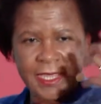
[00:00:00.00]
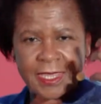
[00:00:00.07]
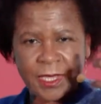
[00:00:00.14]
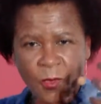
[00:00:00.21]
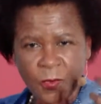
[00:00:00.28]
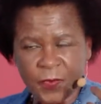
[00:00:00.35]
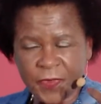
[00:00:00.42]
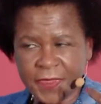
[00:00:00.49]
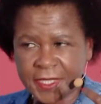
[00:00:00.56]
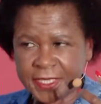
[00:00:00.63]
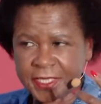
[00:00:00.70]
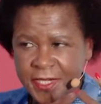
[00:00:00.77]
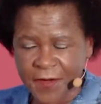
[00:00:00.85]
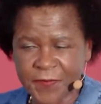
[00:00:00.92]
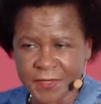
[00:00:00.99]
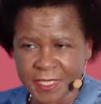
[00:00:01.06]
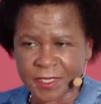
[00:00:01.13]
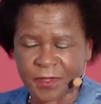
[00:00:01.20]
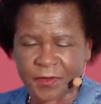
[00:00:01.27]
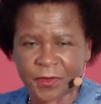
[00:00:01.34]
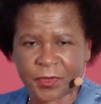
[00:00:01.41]
The
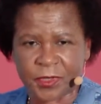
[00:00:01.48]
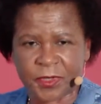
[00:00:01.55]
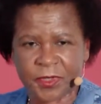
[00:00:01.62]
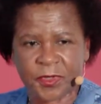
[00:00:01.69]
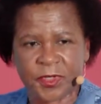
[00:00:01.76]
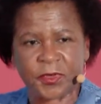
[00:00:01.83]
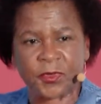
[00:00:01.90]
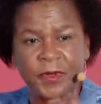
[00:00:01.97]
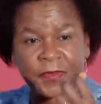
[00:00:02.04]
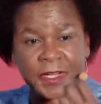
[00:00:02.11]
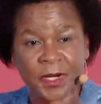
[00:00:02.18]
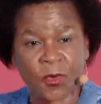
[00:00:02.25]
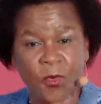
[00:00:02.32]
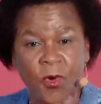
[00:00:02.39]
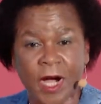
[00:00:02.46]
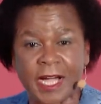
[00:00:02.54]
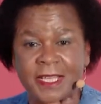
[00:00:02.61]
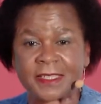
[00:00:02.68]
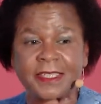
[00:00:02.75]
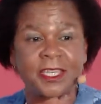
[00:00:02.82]
drafters of the constitution were very wise.